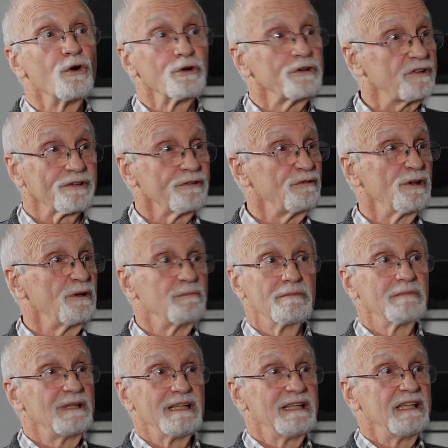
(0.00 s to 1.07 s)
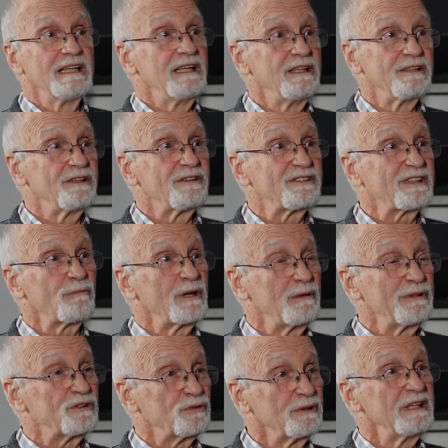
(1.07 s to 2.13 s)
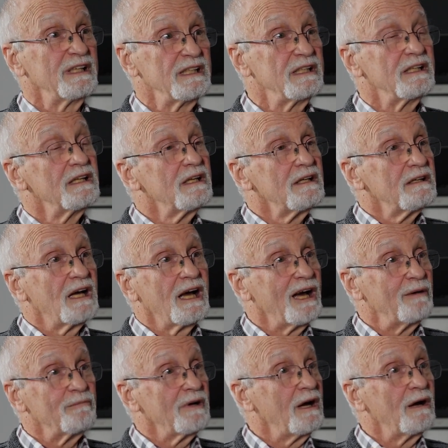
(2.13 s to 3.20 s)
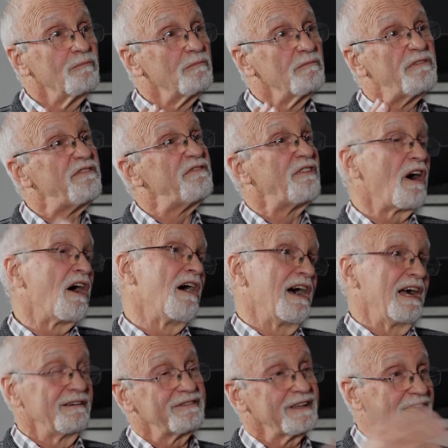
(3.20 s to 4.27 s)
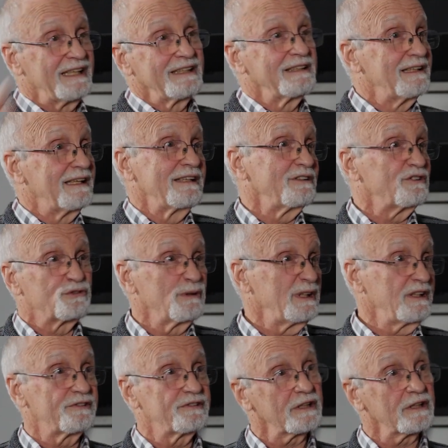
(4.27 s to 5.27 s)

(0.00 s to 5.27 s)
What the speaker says: the audition room in somewhere between 5 and 20